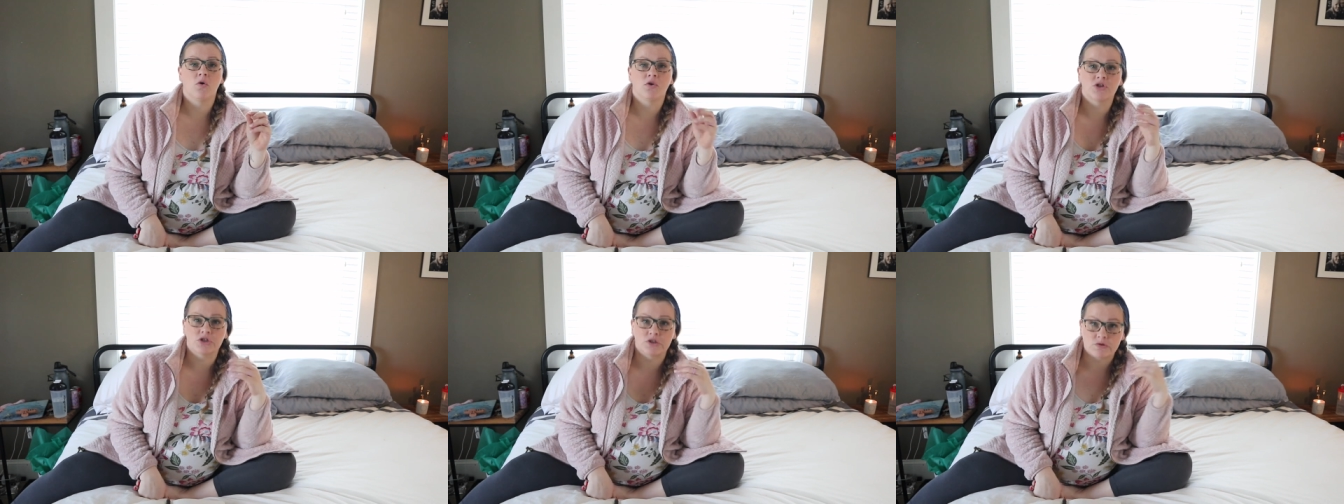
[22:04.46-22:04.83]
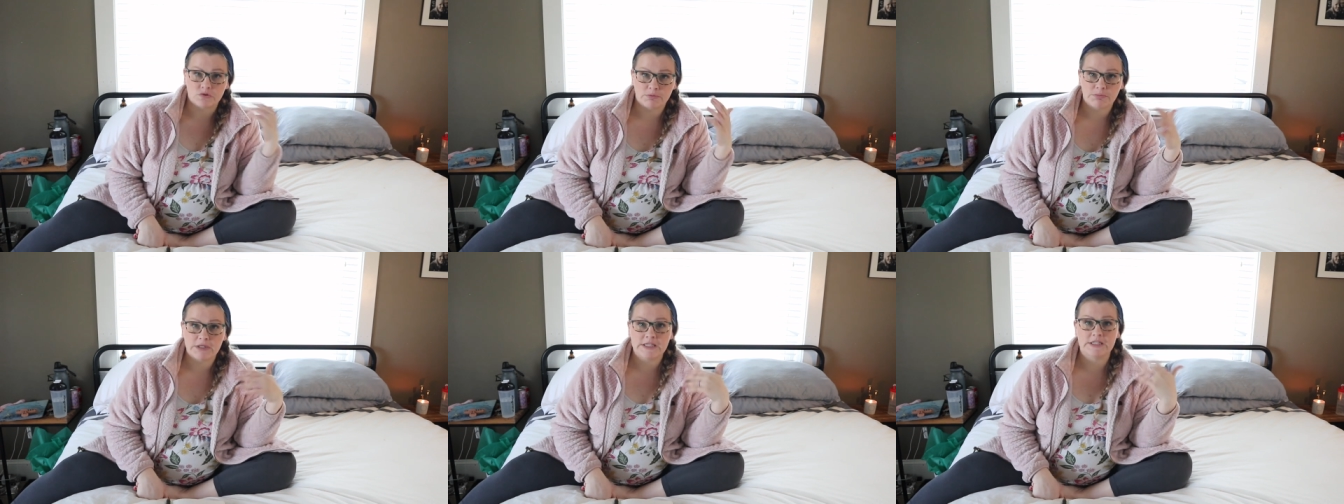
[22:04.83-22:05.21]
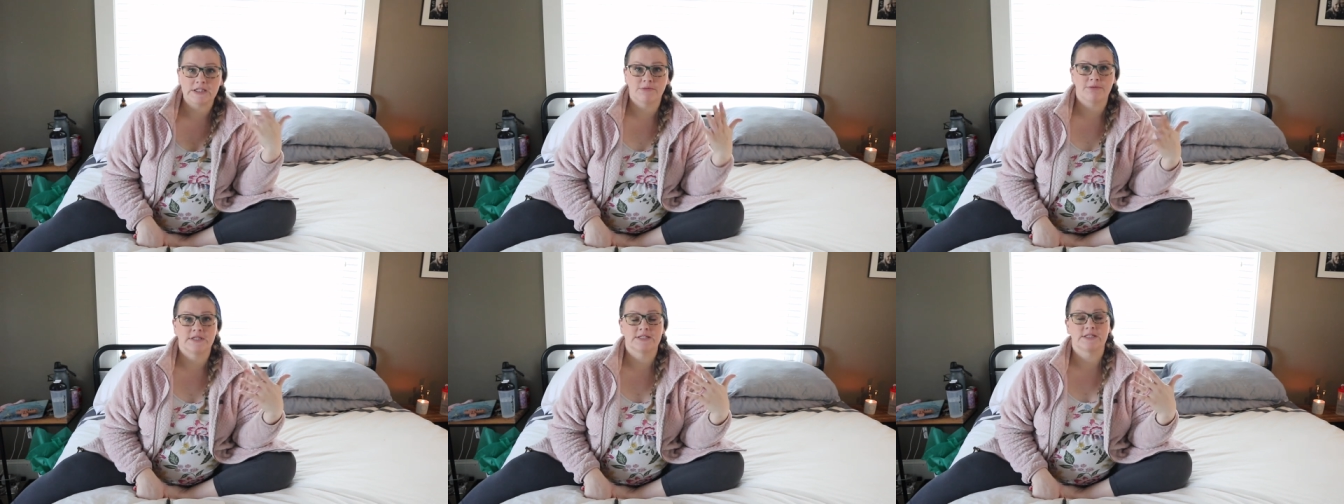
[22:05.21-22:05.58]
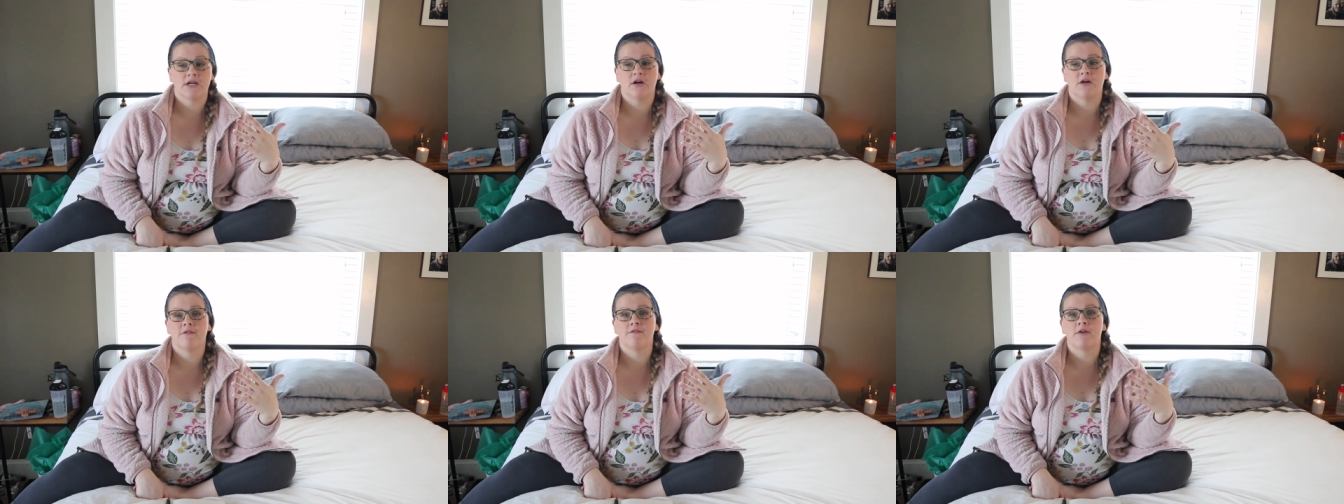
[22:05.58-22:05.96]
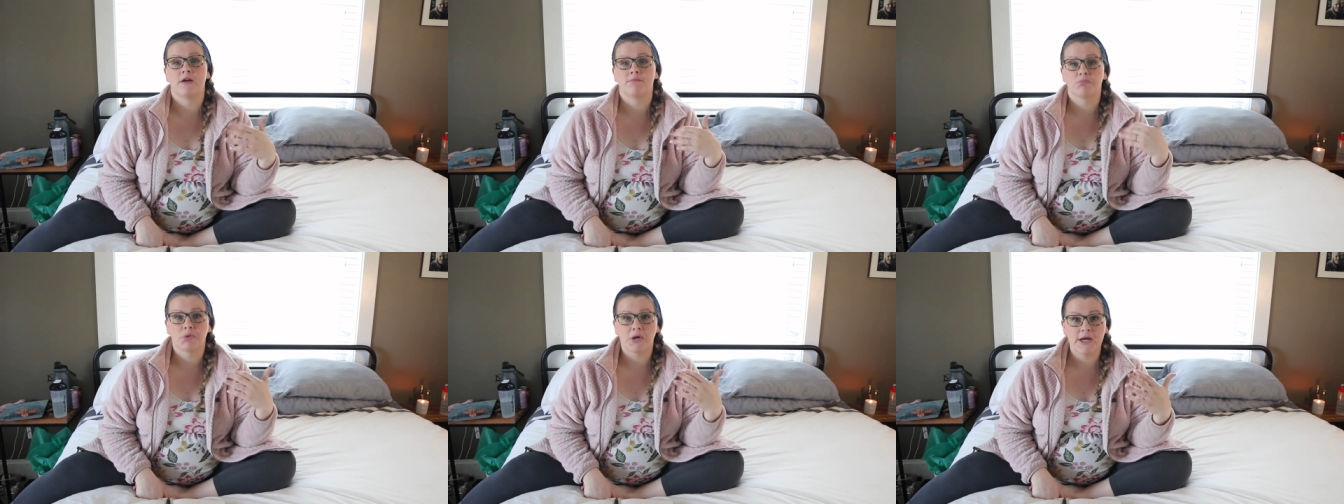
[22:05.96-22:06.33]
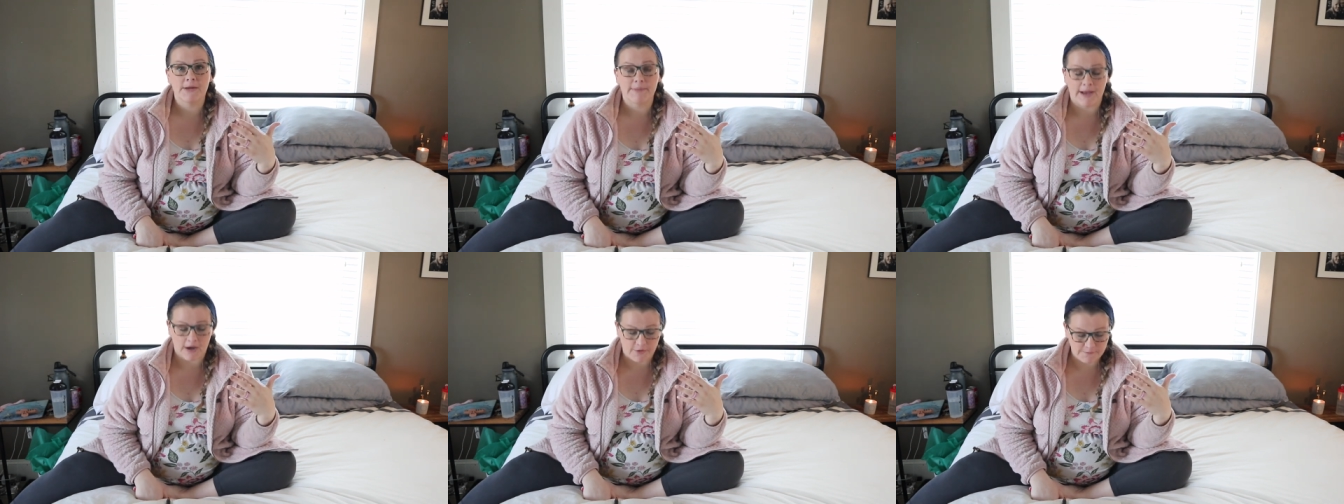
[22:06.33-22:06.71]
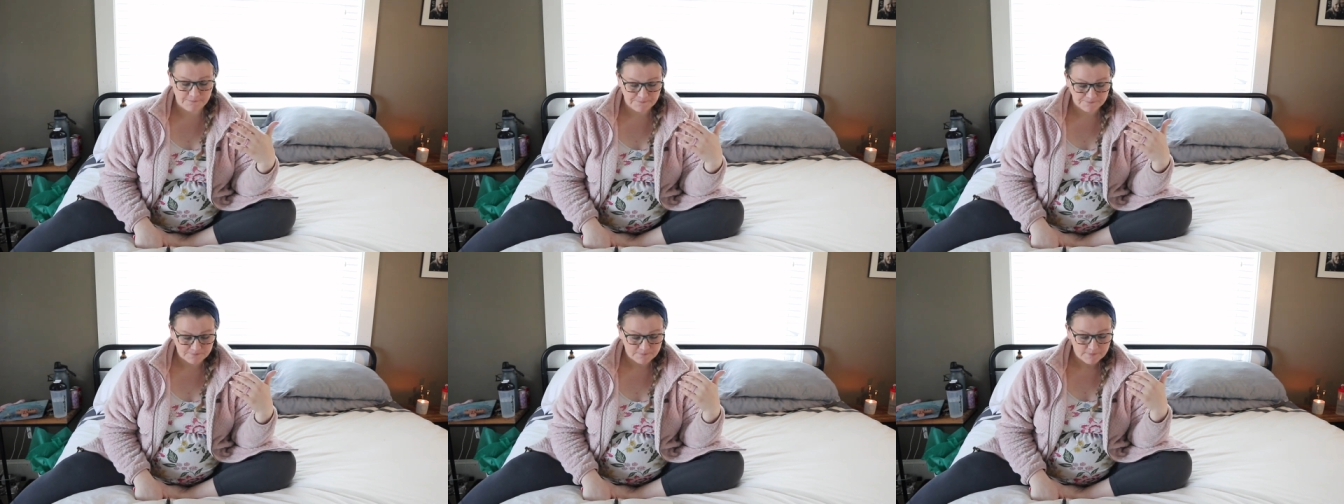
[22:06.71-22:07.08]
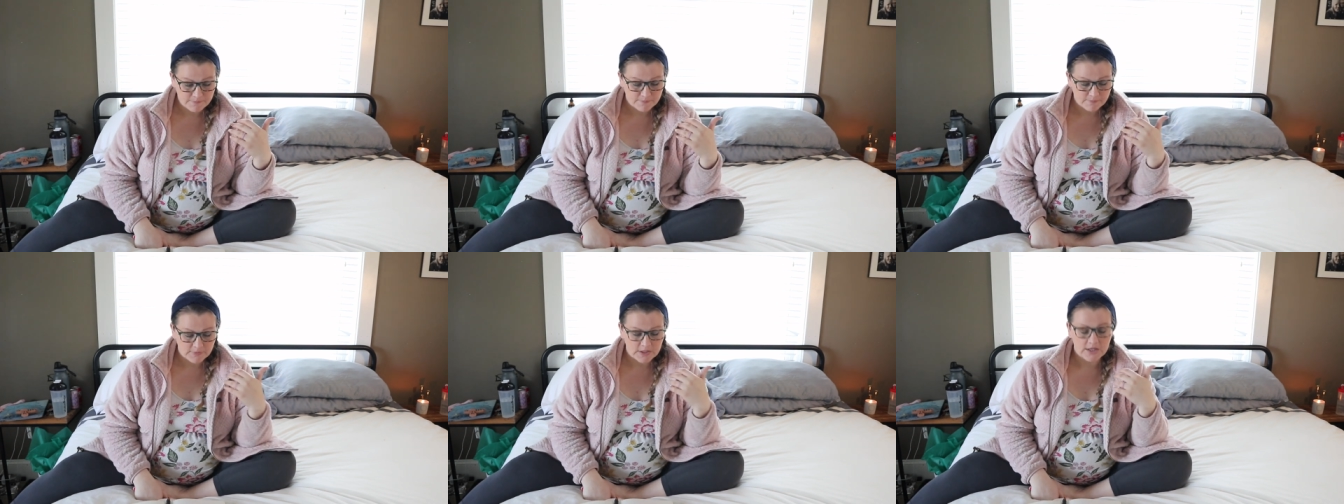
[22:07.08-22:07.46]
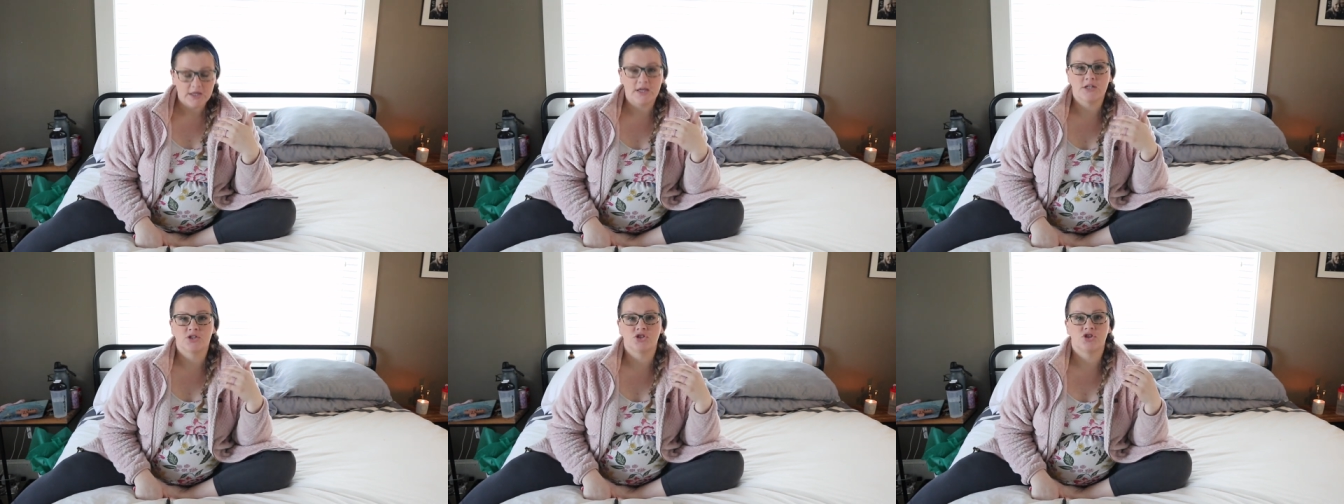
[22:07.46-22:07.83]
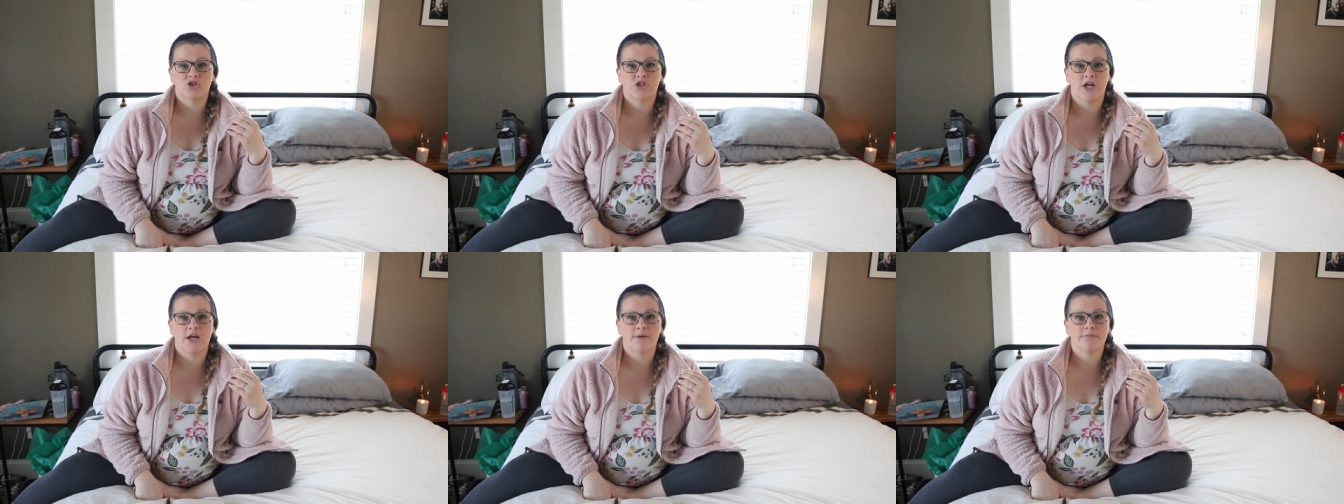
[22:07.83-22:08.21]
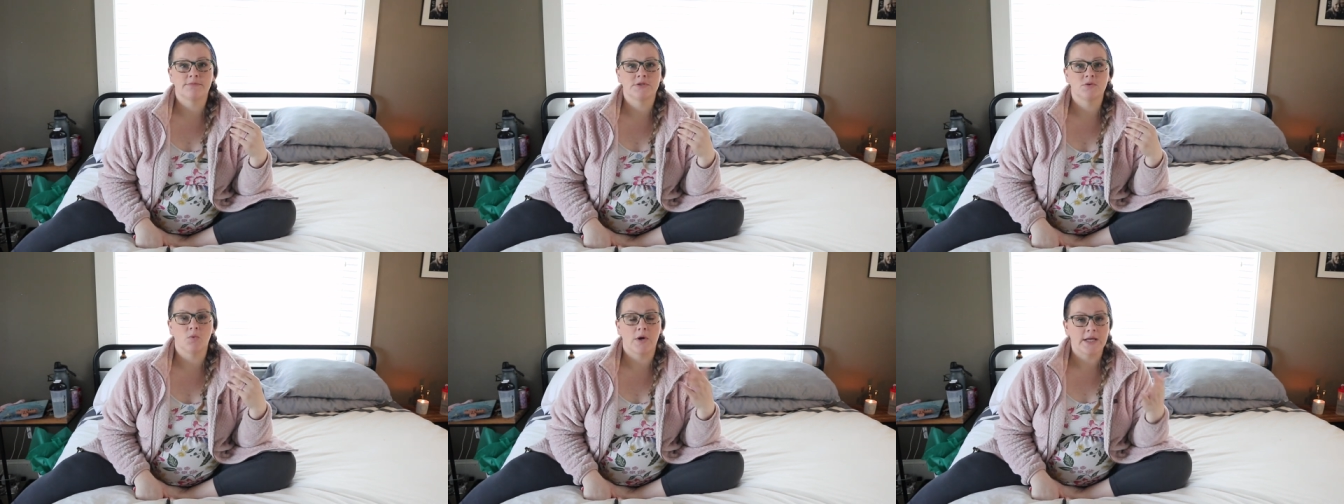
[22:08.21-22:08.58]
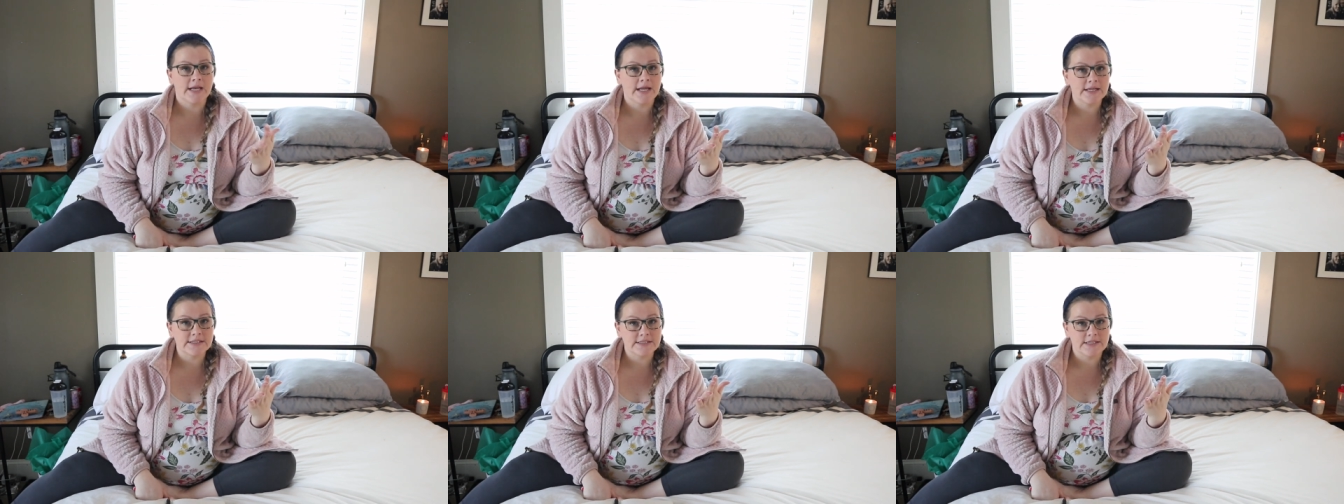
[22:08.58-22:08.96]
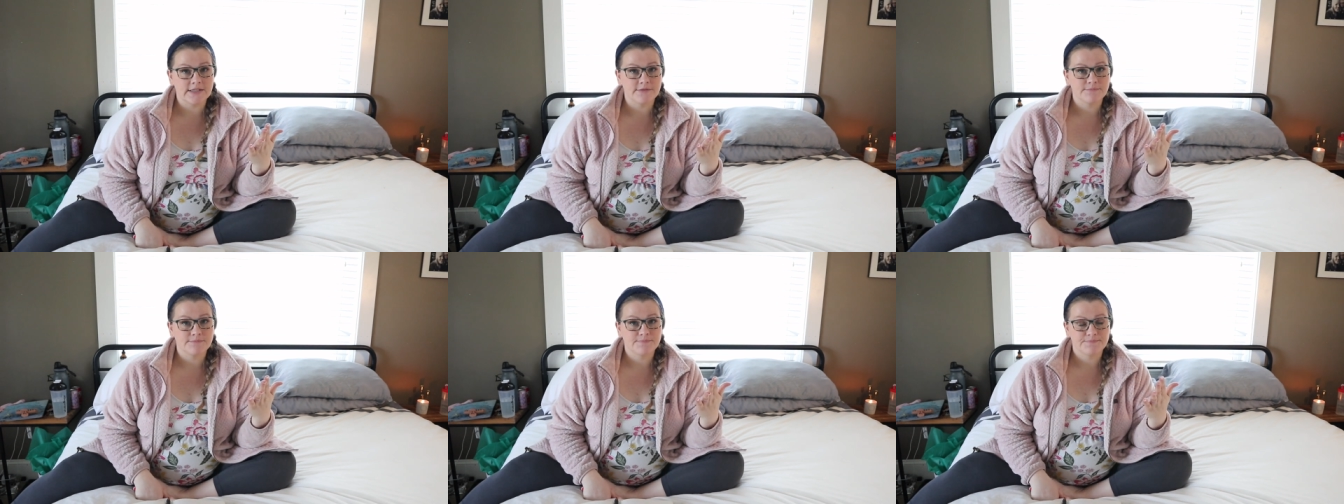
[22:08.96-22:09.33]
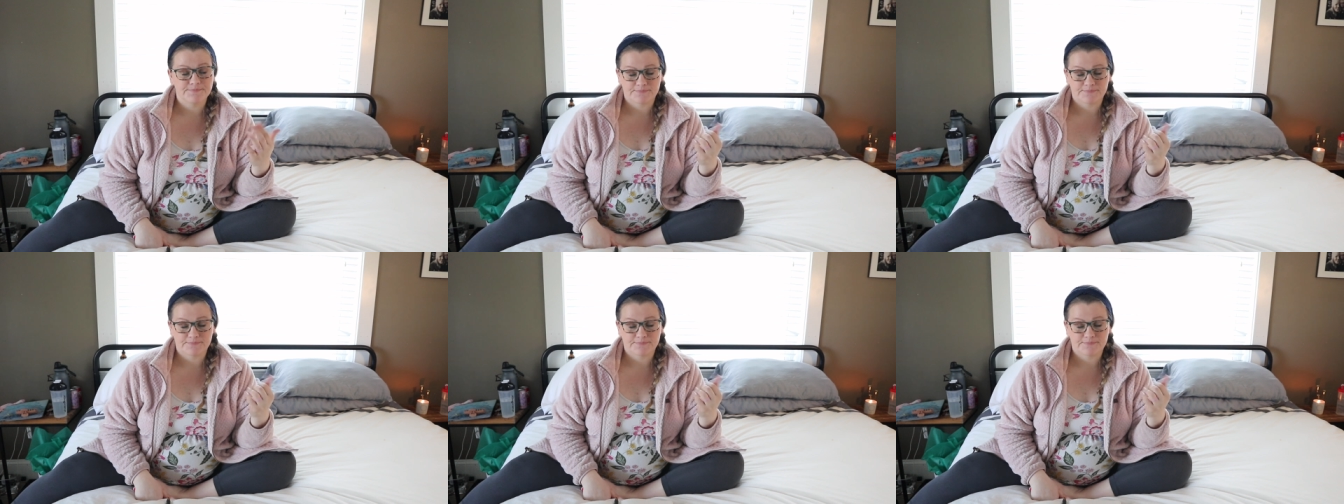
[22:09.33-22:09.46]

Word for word: or just repeat to myself and pray about, is James 1:19.